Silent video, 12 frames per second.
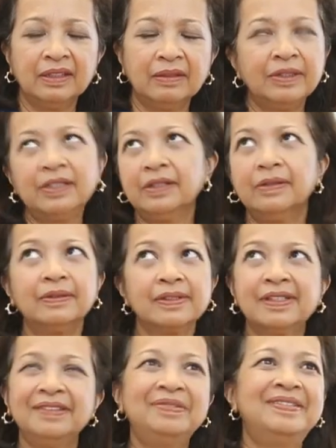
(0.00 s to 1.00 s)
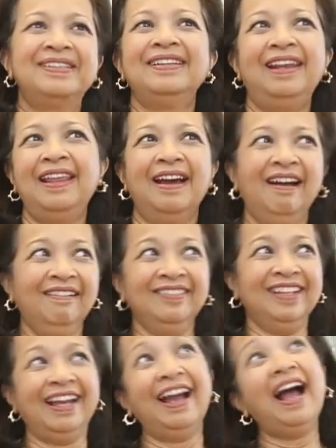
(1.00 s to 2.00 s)
which they all seem to
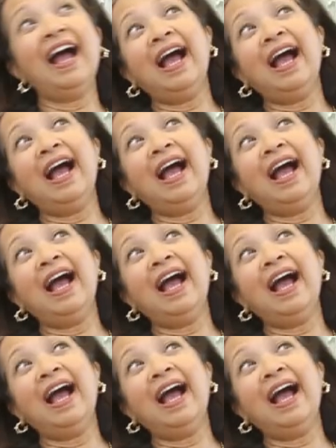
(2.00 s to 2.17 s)
love, like,